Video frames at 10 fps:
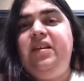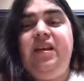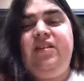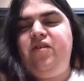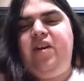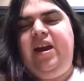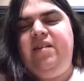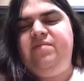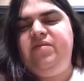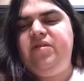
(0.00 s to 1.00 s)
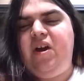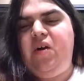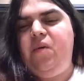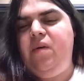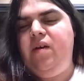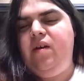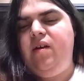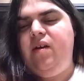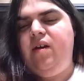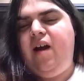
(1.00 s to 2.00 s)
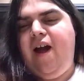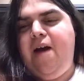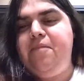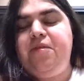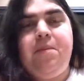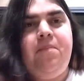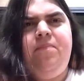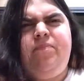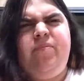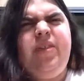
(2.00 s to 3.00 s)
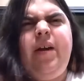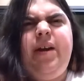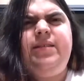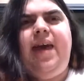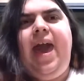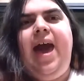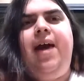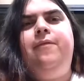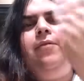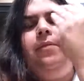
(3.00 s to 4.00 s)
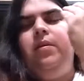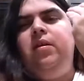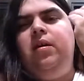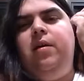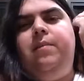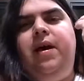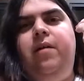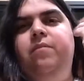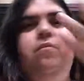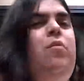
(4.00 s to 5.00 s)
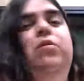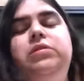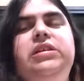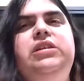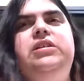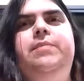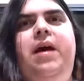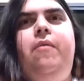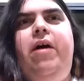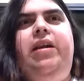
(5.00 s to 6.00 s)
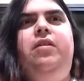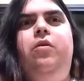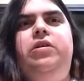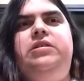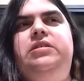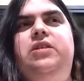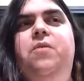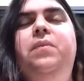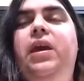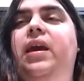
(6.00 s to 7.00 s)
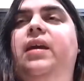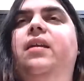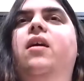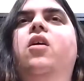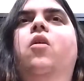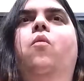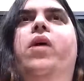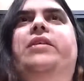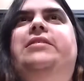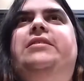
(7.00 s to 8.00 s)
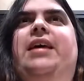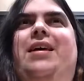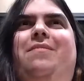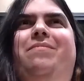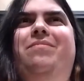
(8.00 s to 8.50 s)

It's great. So, some theories I have mostly just about why Dolores is so mean, why she's like,